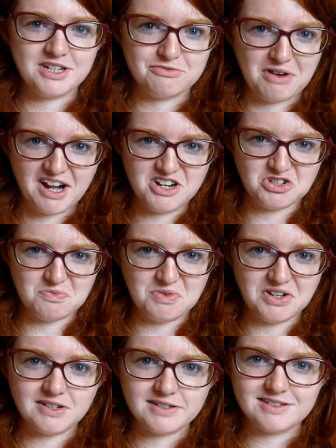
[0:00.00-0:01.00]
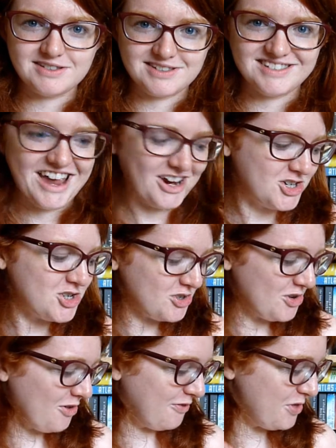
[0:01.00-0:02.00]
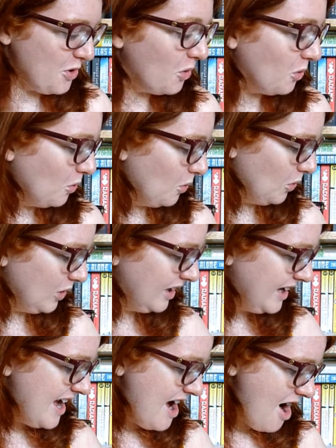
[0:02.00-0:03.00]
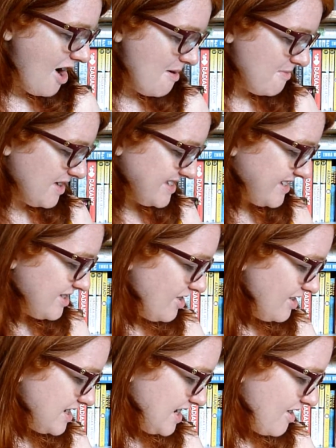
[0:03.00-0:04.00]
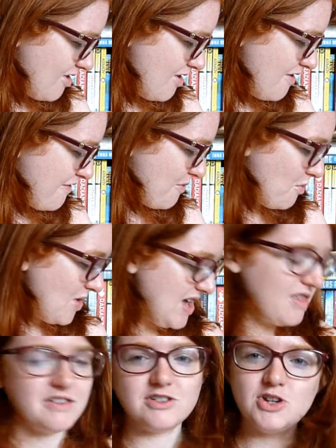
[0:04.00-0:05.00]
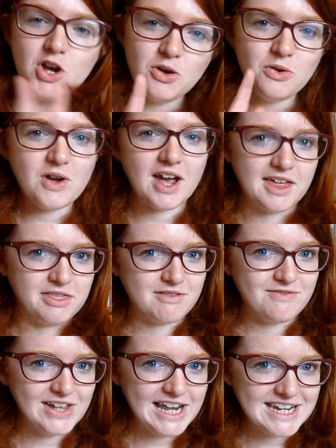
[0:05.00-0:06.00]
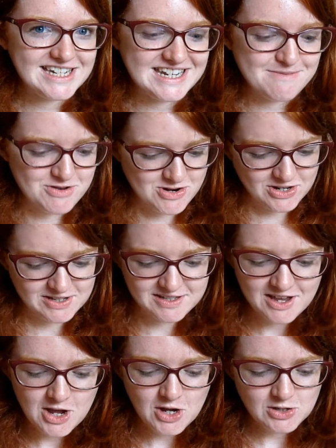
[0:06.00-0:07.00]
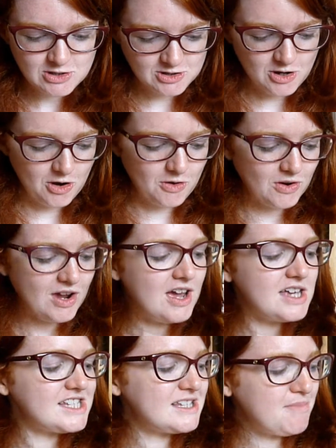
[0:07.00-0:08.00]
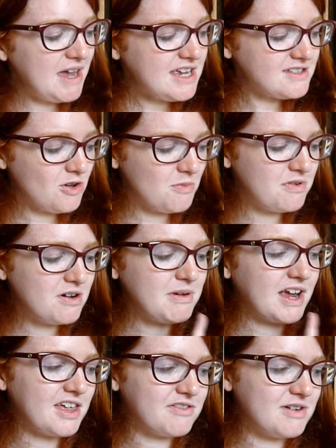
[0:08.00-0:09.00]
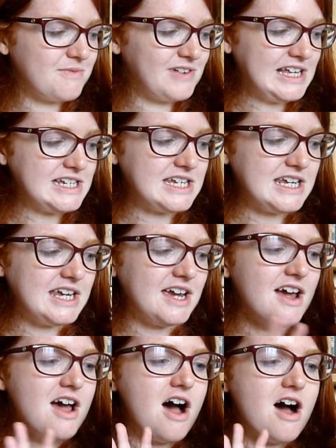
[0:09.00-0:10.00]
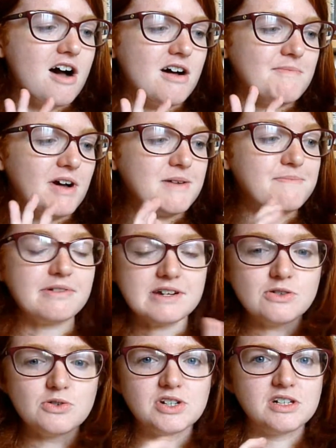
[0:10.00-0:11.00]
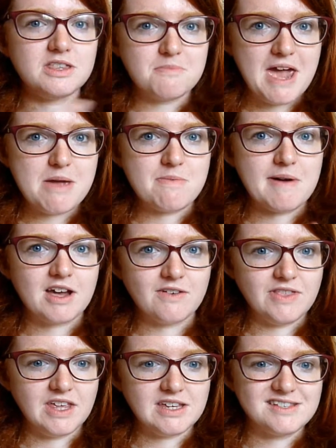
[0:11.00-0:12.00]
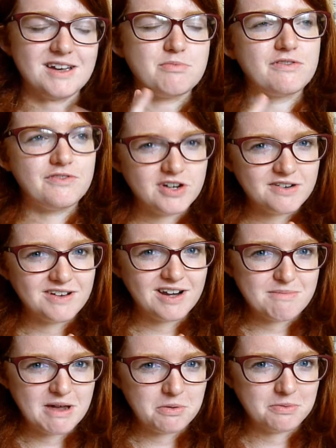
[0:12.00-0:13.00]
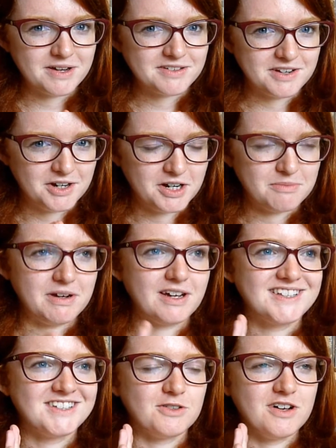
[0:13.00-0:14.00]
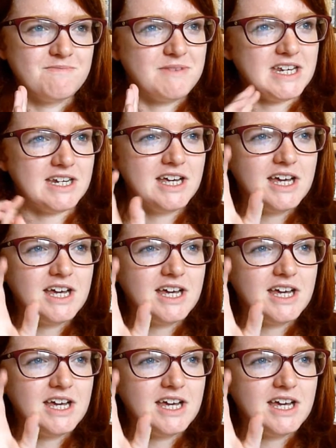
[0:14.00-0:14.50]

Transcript: randomness section of the haul. Um, starting off with two Catherynne Valente books. So, Space Opera by Catherynne M. Valente. Um, I pre-ordered the paperback of this. I prefer reading paperbacks to hardbacks, so I've been